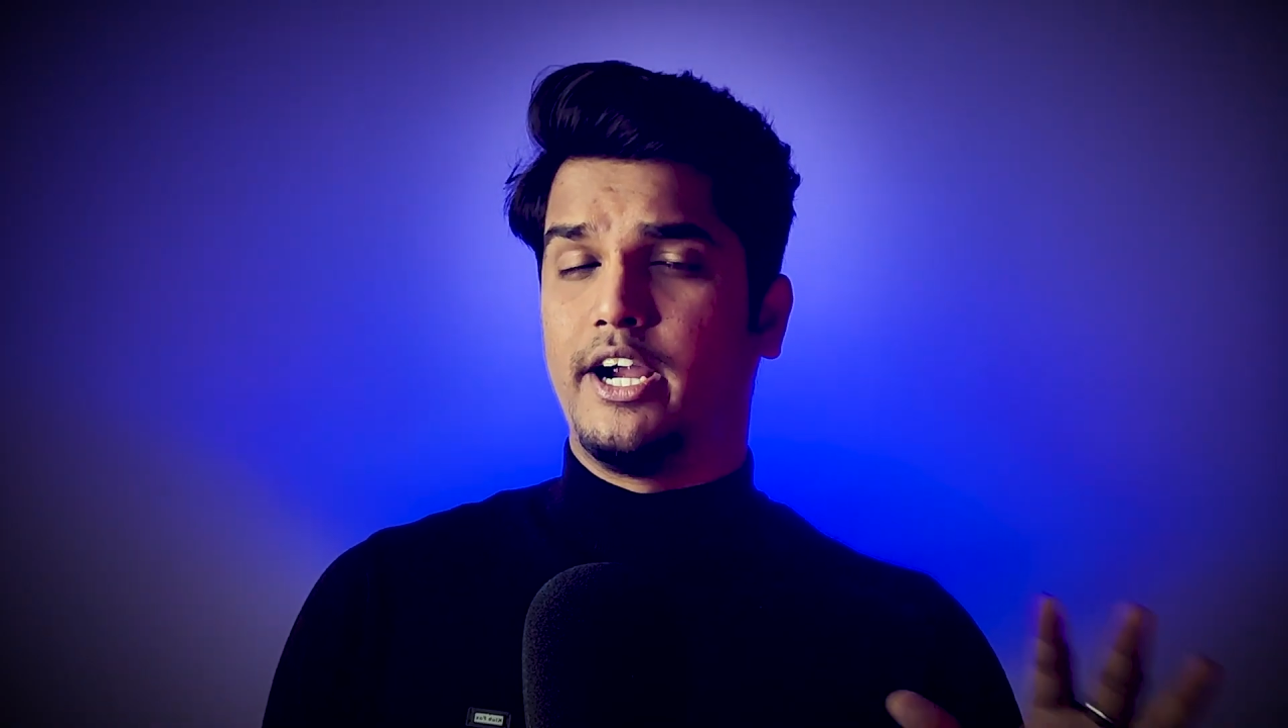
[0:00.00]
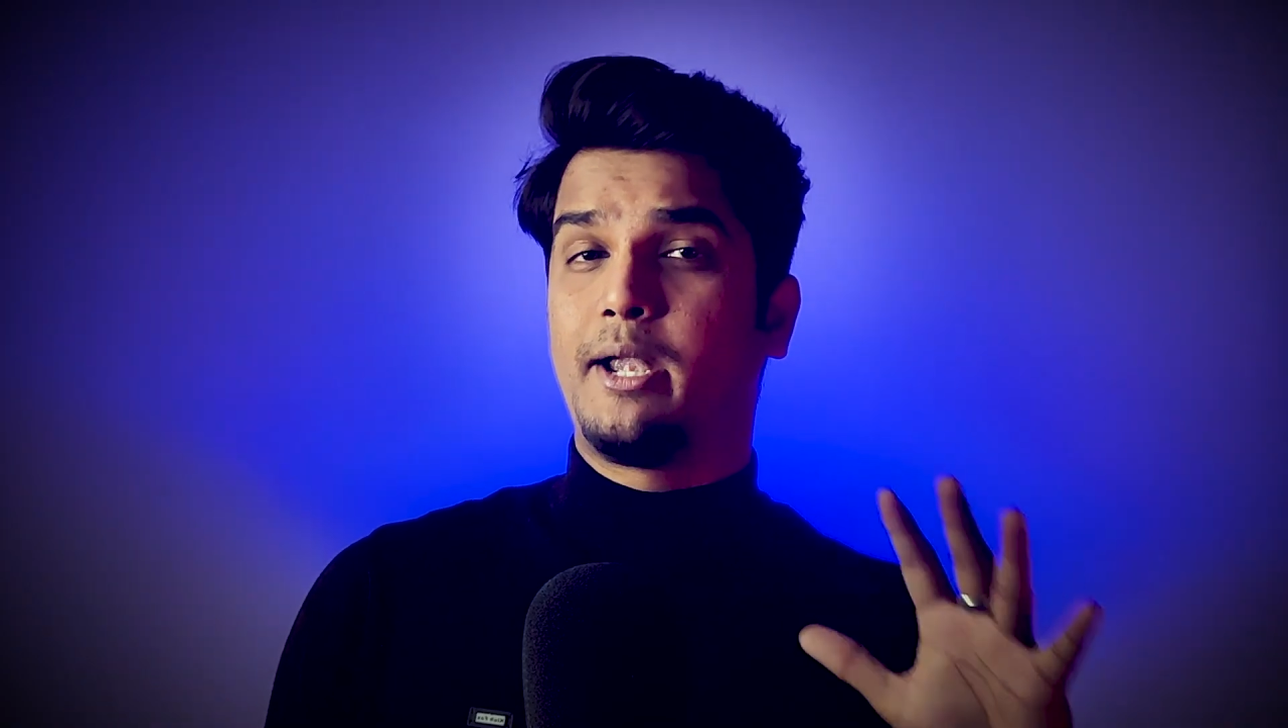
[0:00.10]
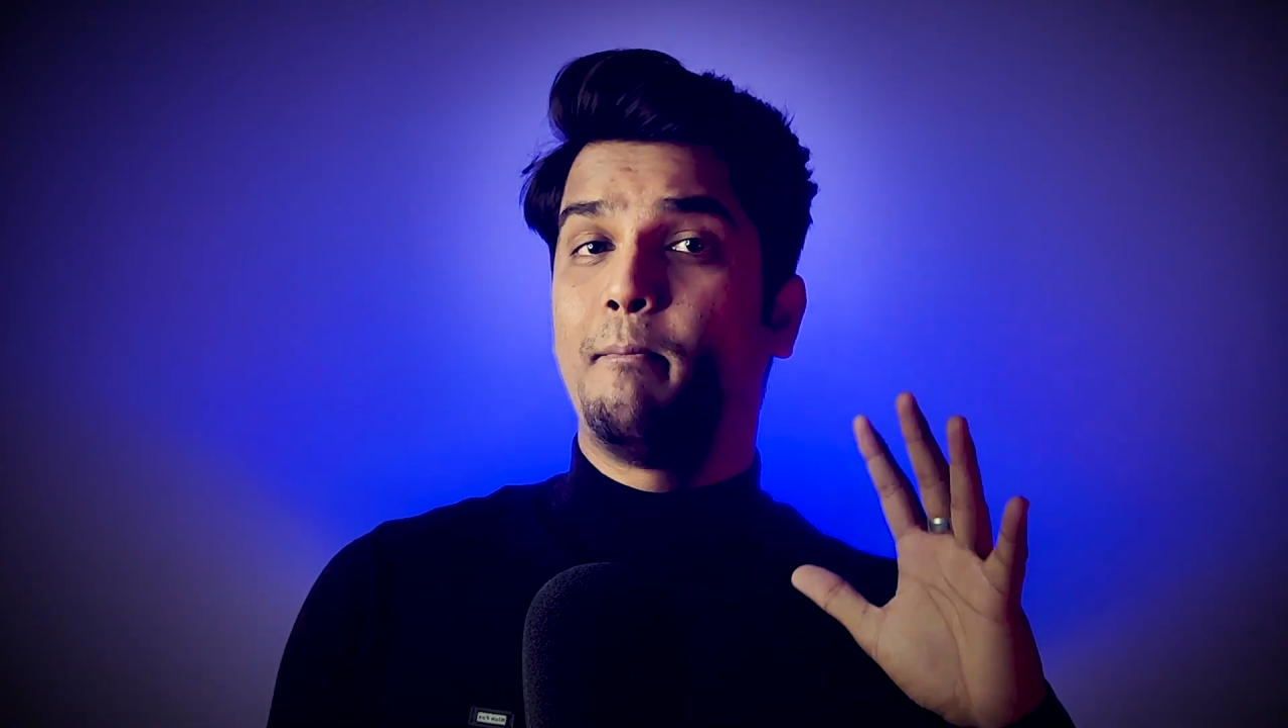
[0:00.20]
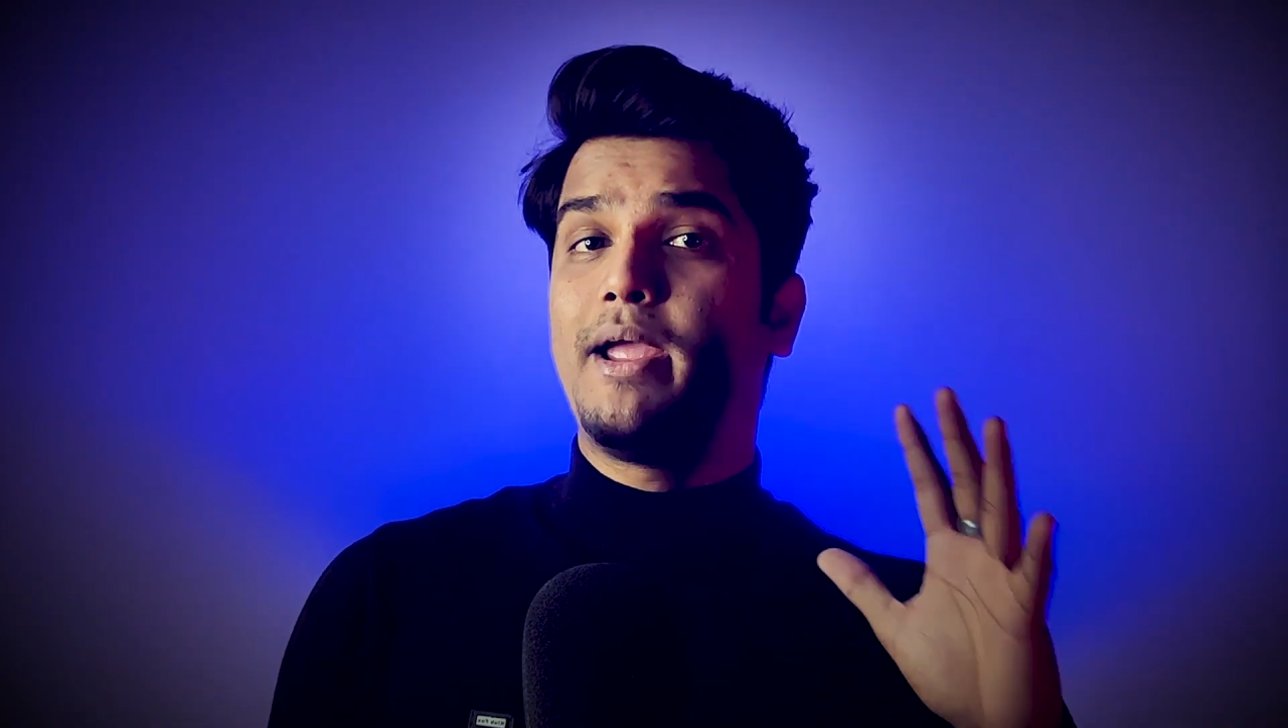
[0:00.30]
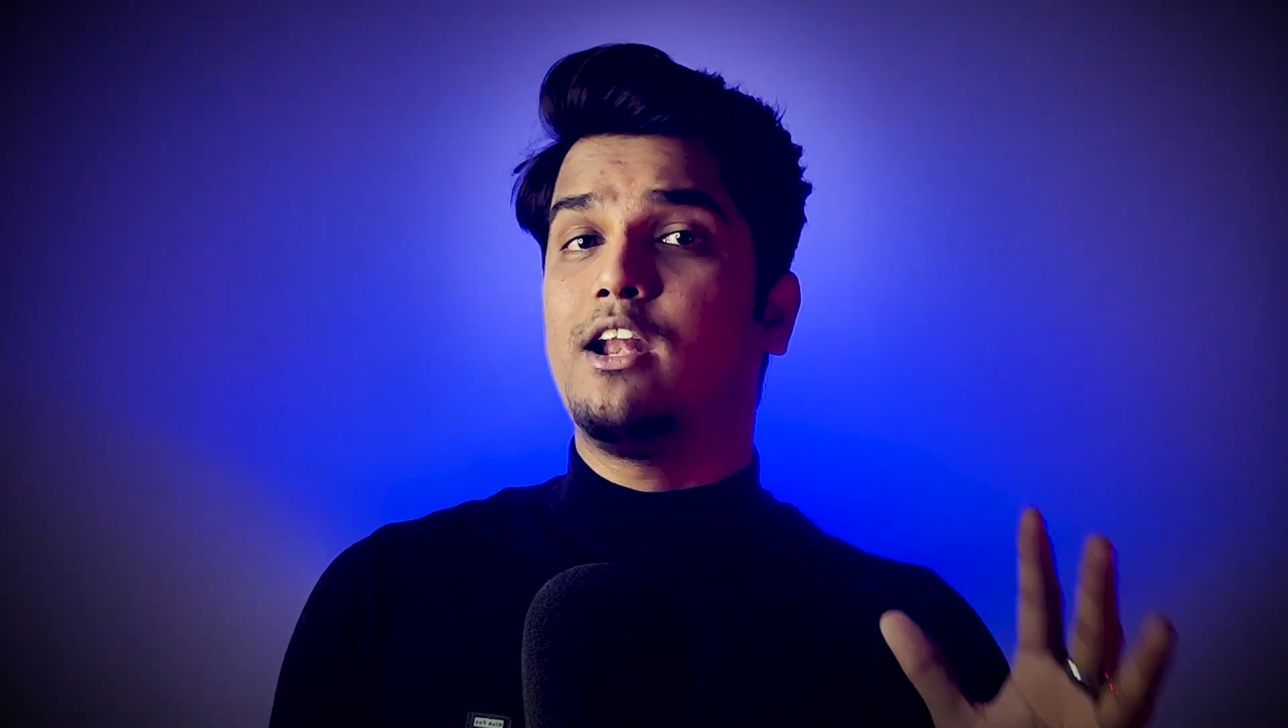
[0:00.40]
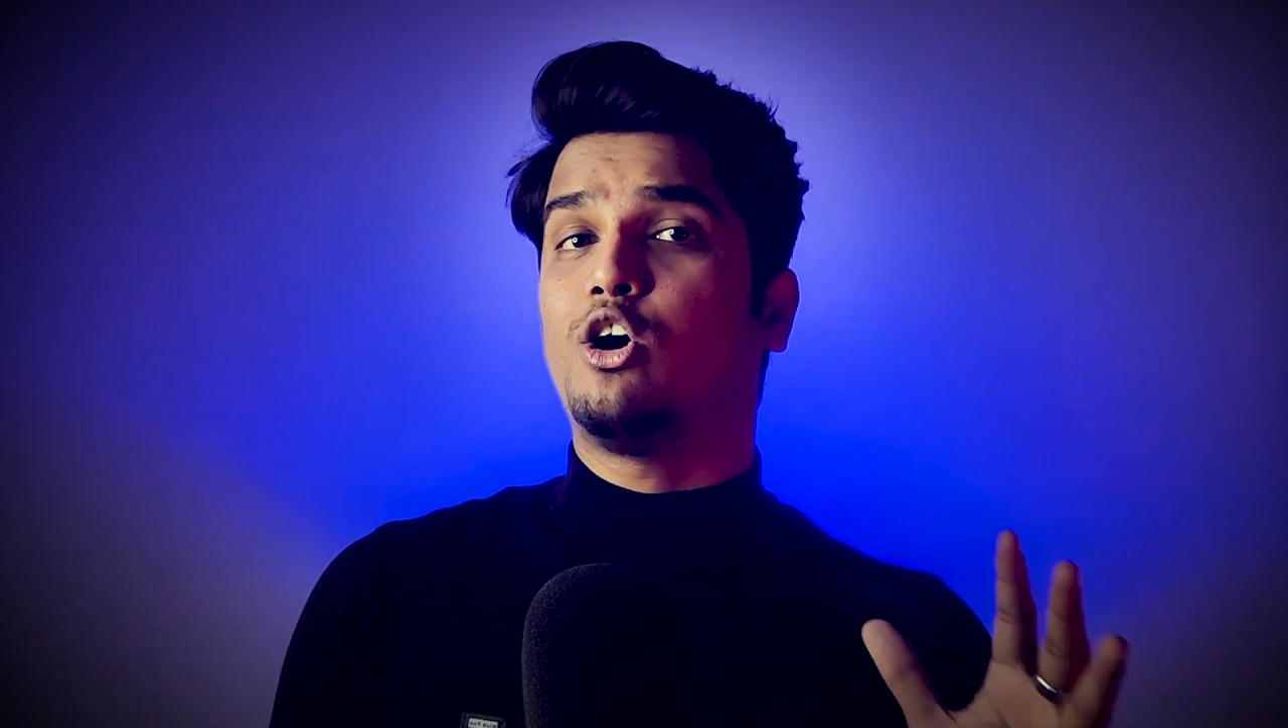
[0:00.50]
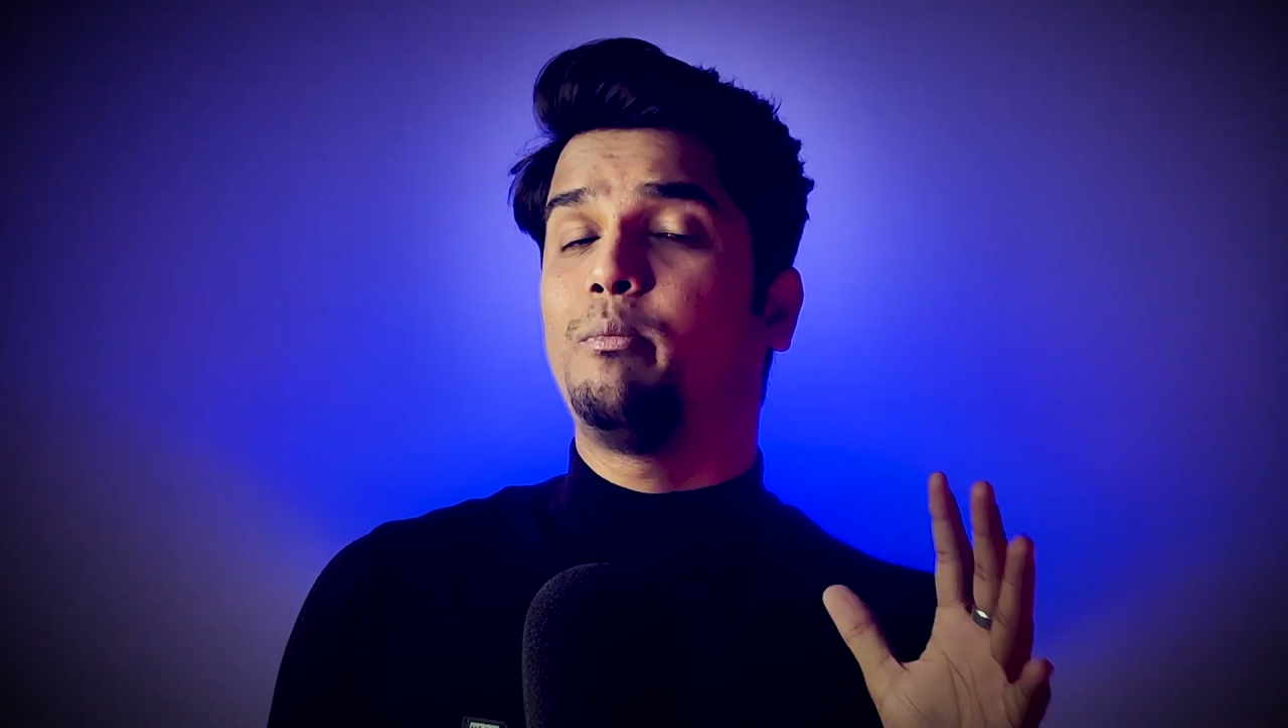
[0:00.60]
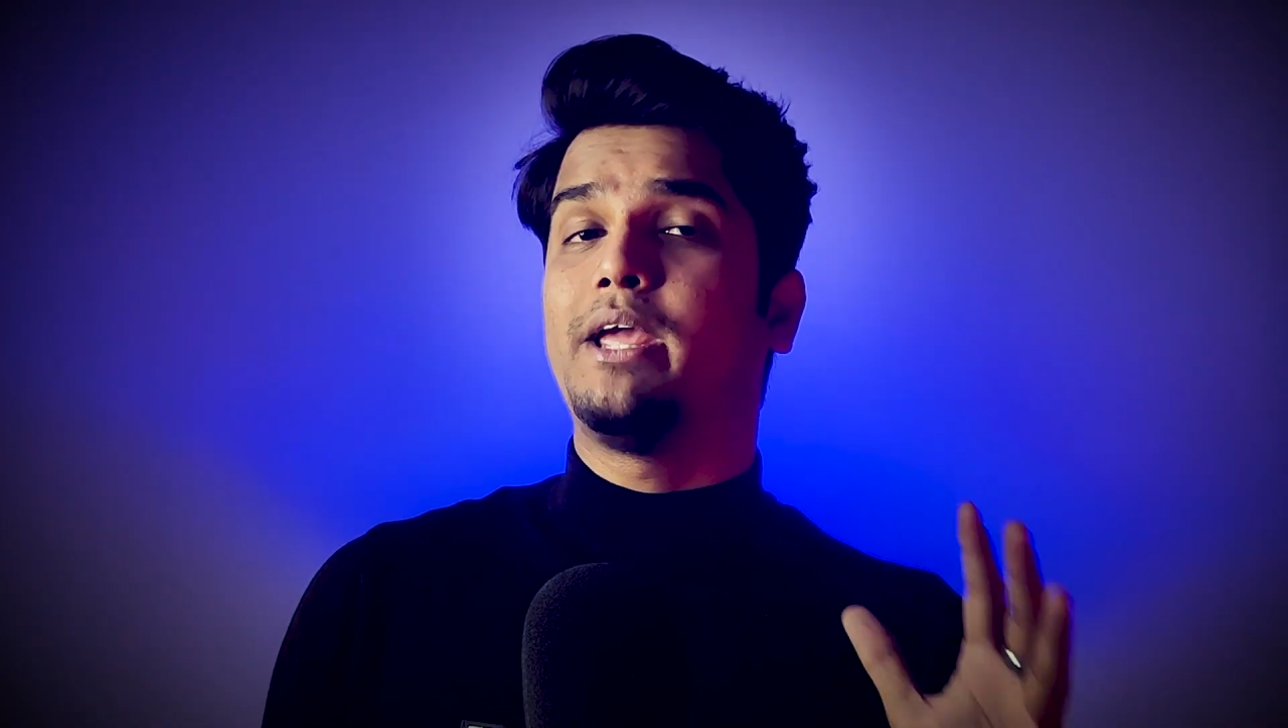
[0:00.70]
it may not